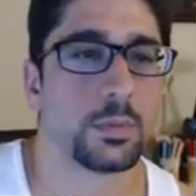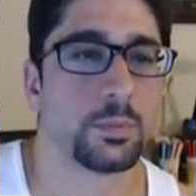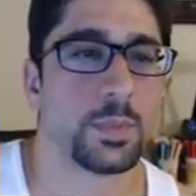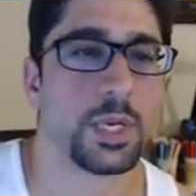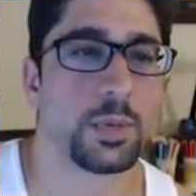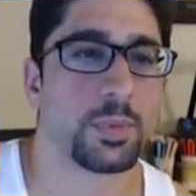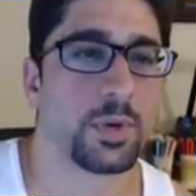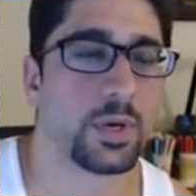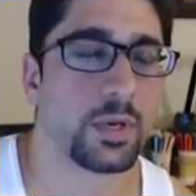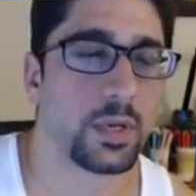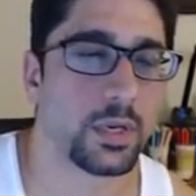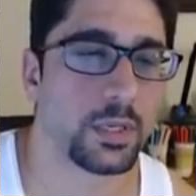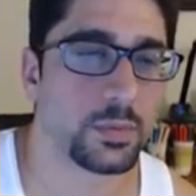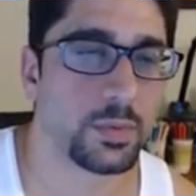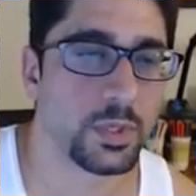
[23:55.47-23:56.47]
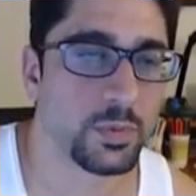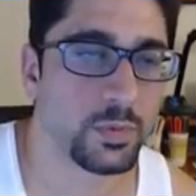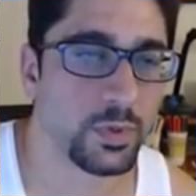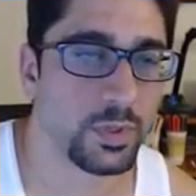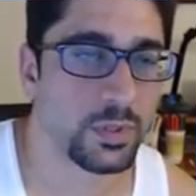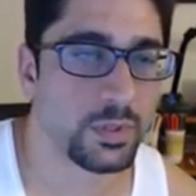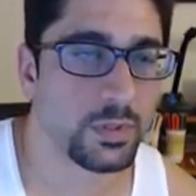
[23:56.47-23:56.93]
Metapod got experience
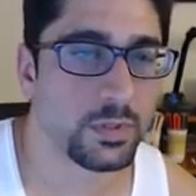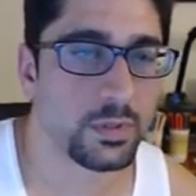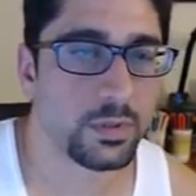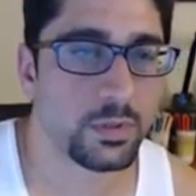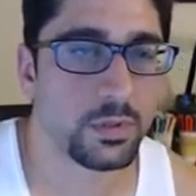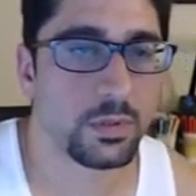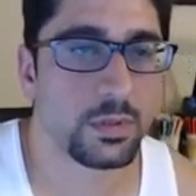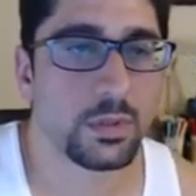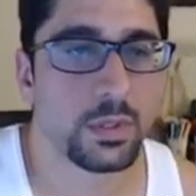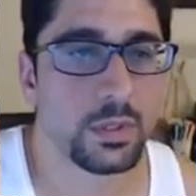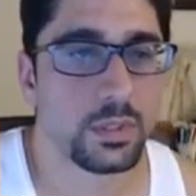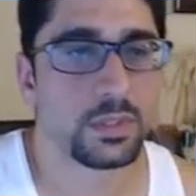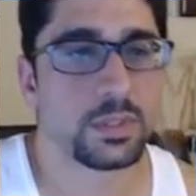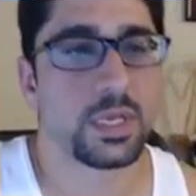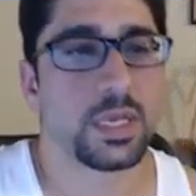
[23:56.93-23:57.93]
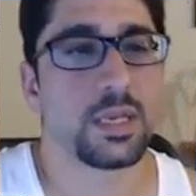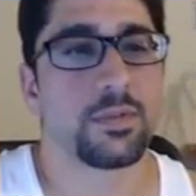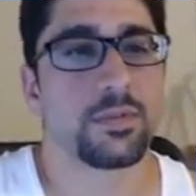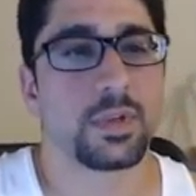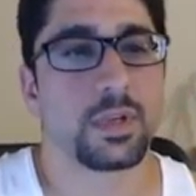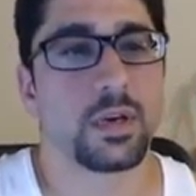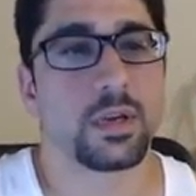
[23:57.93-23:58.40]
points.
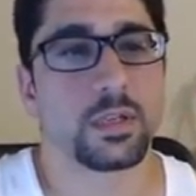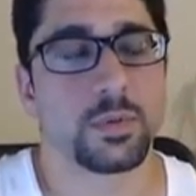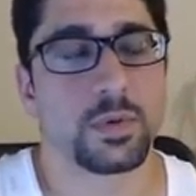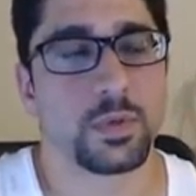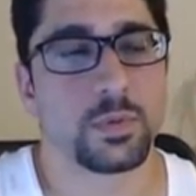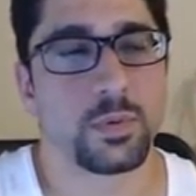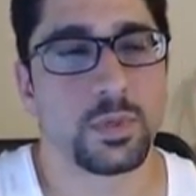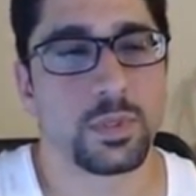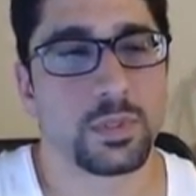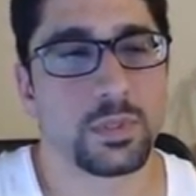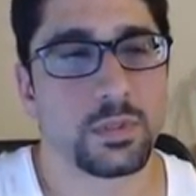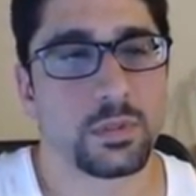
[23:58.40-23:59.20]
David got experience points.